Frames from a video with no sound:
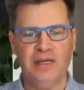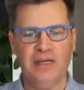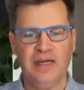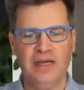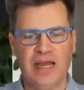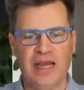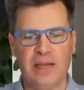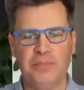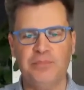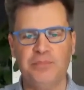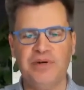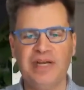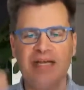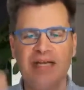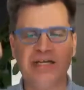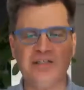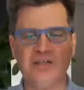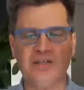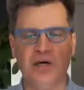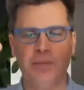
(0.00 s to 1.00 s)
and bring
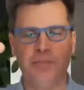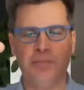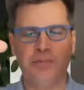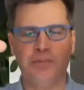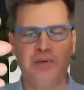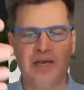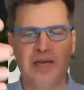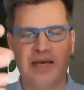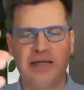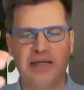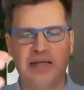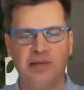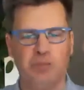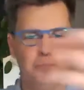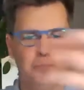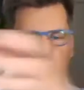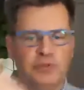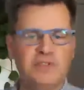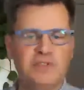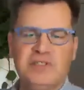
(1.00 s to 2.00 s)
it up and
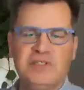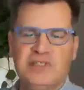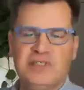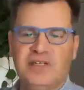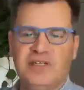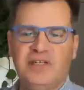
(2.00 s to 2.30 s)
put it in a